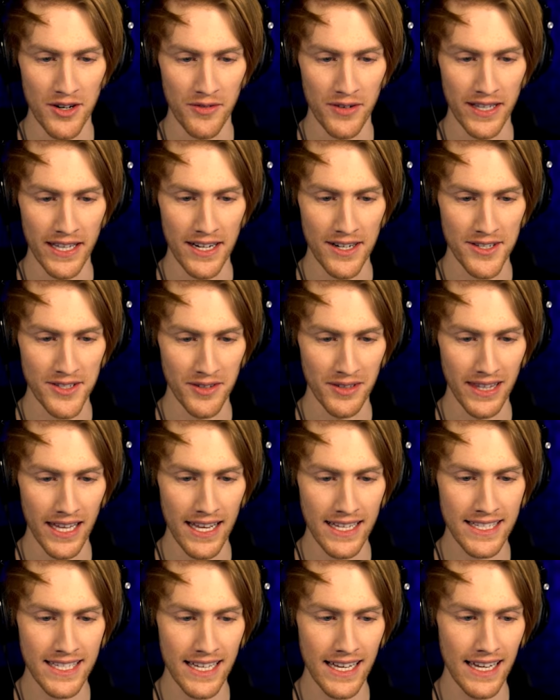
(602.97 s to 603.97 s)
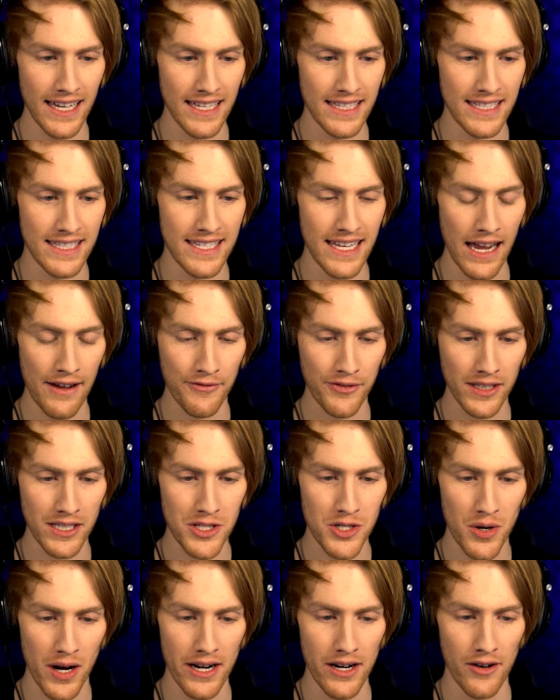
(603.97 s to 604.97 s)
over there. So let's uh definitely
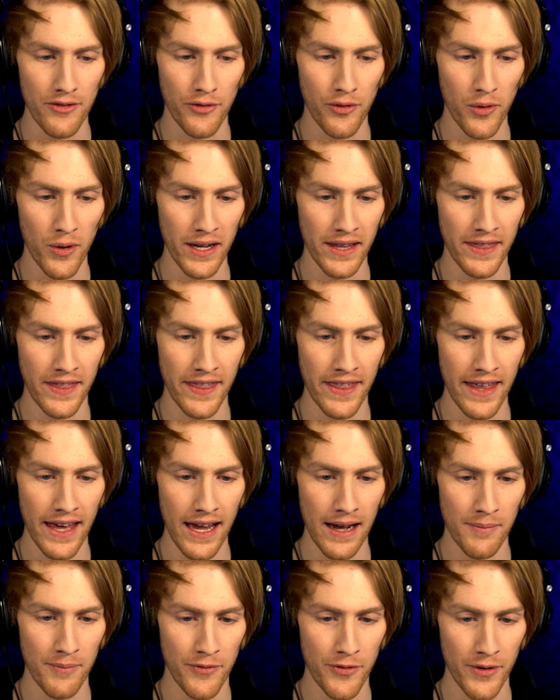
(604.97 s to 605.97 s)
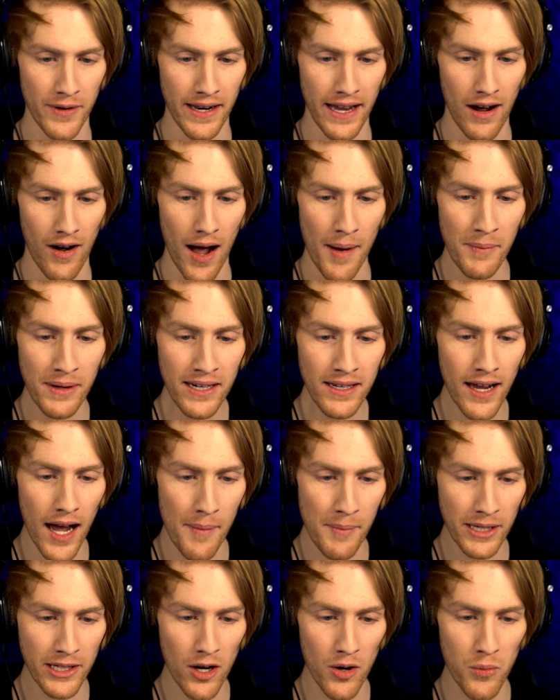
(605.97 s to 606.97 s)
try to avoid them for now. I'm gonna
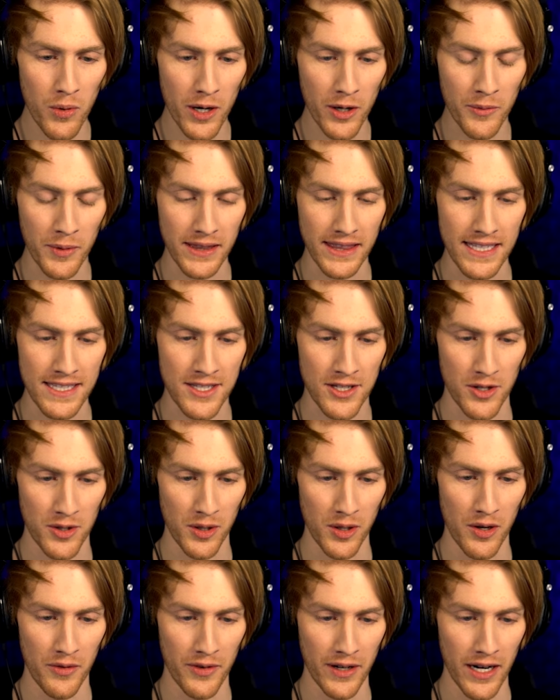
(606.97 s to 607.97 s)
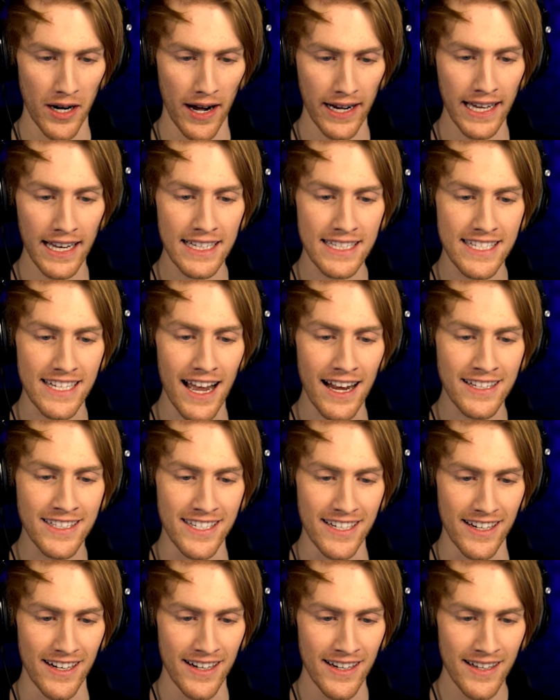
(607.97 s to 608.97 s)
I'm gonna go work yeah. with this girl over here. I got a
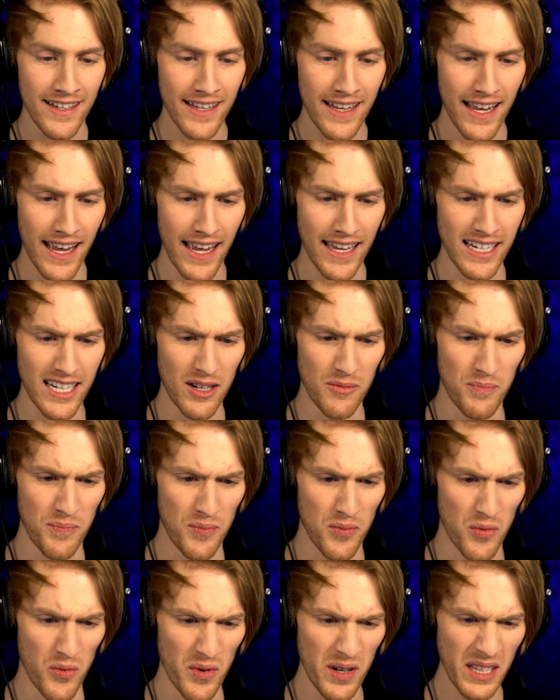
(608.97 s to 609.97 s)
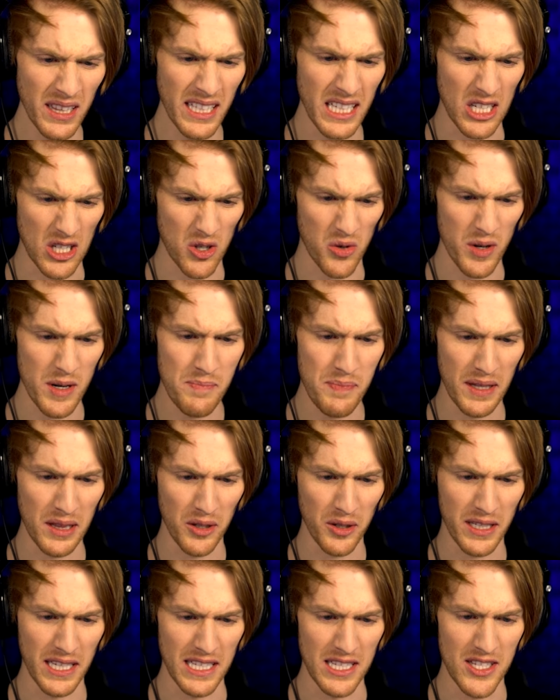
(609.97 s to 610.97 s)
doctor and a I... really creepy
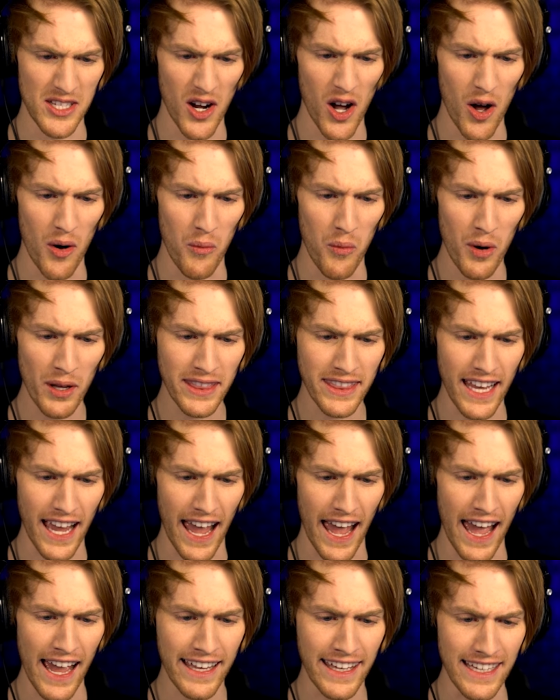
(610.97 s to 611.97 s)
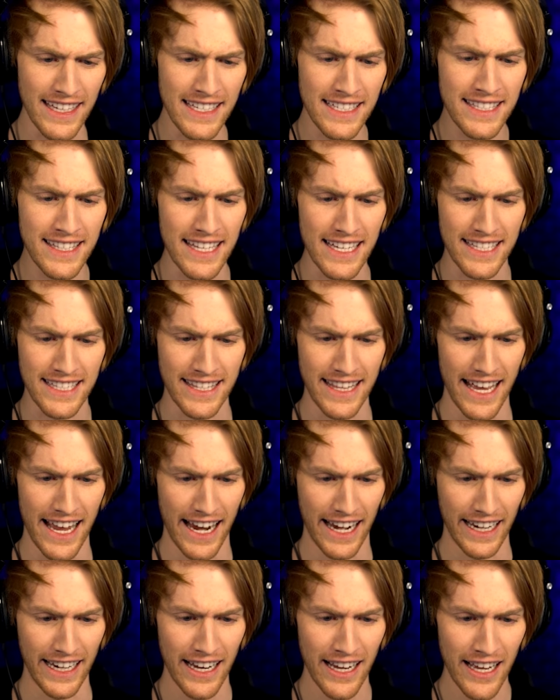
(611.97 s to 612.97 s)
looking doll. What the heck is this
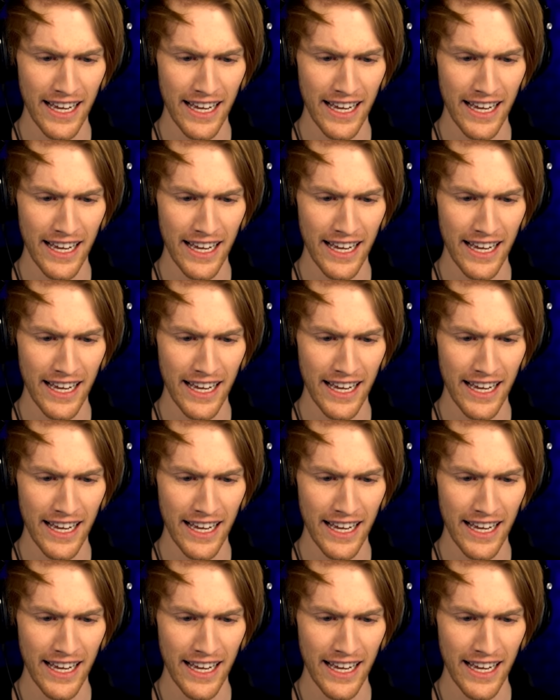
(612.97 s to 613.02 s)
thing?